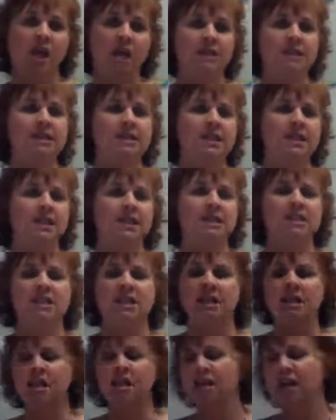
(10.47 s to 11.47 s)

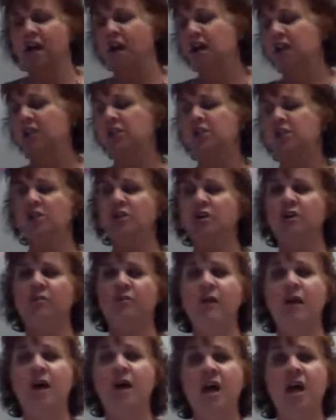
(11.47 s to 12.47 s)
sitting under
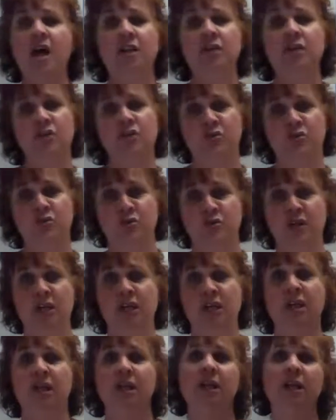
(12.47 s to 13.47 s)
a
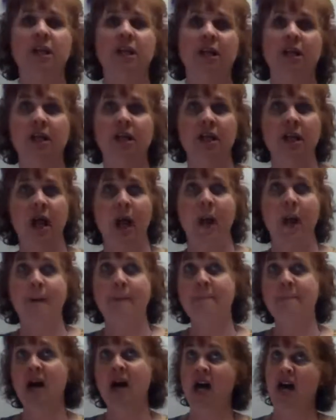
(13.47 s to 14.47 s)
tree,
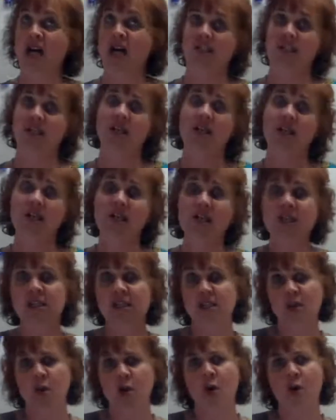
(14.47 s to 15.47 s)
minding
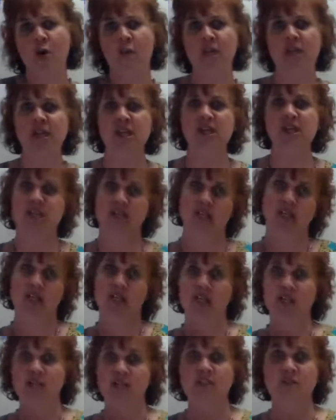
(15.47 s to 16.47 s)
his own
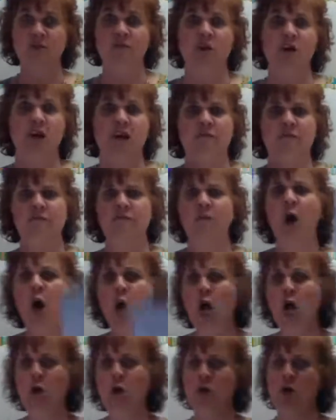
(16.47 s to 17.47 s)
business, when
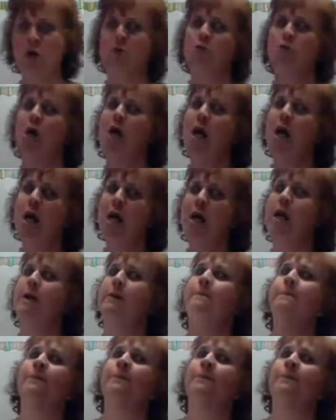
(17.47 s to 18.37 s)
far away